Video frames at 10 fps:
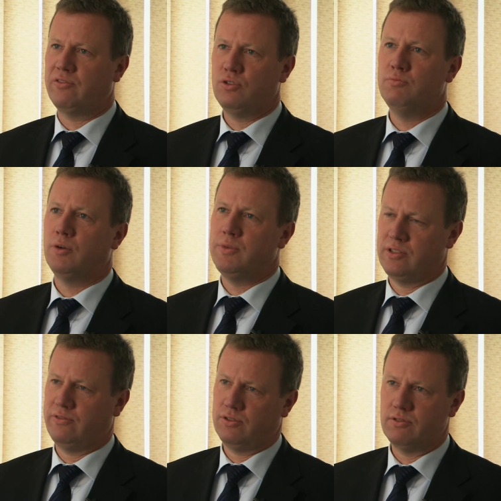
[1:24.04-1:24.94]
have two moments
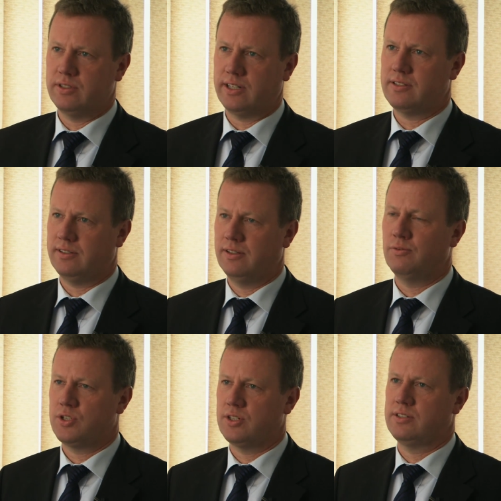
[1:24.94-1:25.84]
of truth next year,
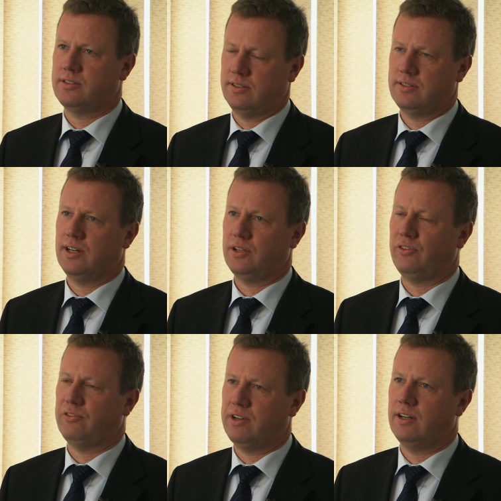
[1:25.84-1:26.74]
which is start of
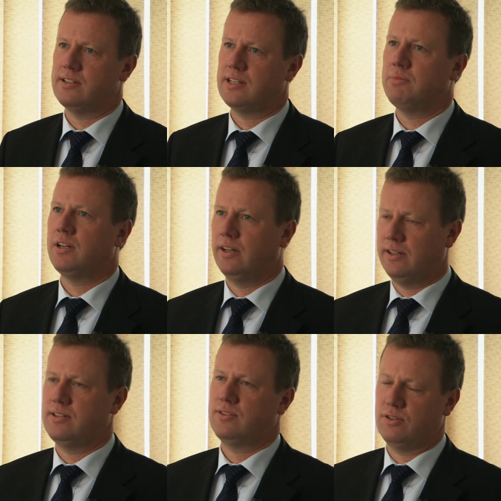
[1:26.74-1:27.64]
the final assembly line
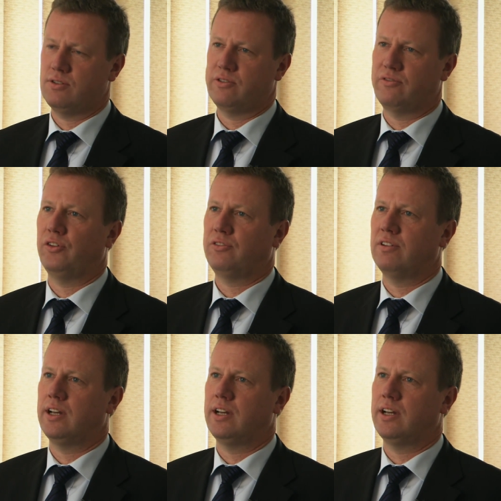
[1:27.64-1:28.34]
and it's also the first